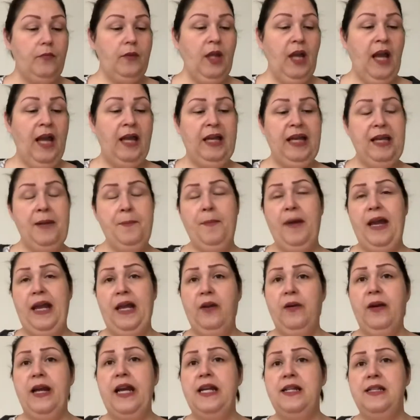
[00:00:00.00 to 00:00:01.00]
I get
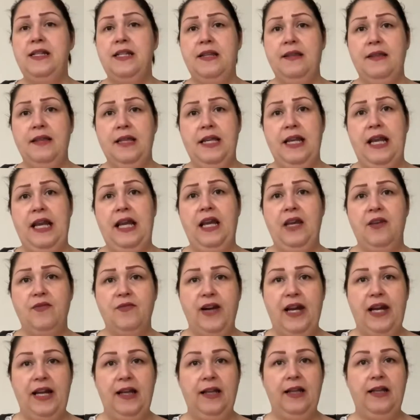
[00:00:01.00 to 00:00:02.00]
migraines, and then I get
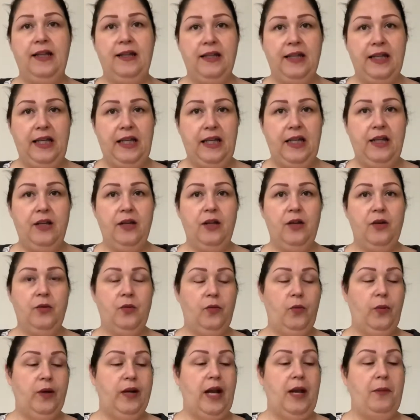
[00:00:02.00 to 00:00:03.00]
violently ill
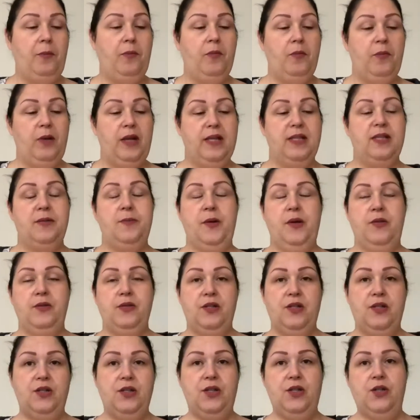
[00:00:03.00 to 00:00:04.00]
when I'm
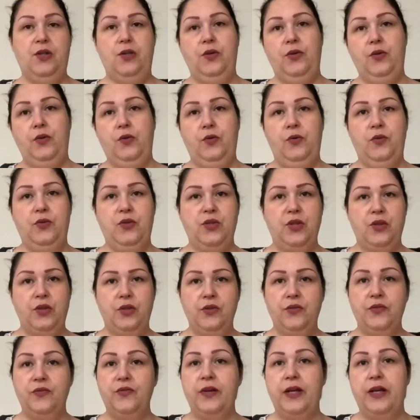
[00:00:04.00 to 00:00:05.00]
exposed to
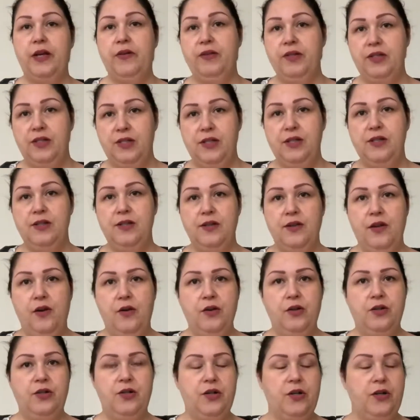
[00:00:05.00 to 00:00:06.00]
certain fragrances
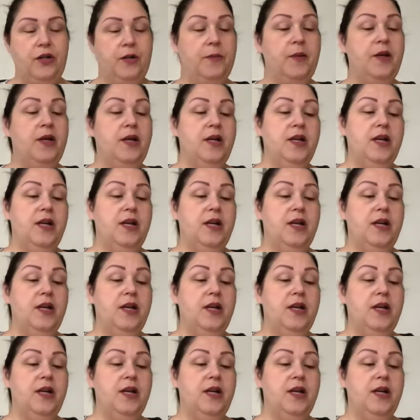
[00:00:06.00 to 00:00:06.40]
long term.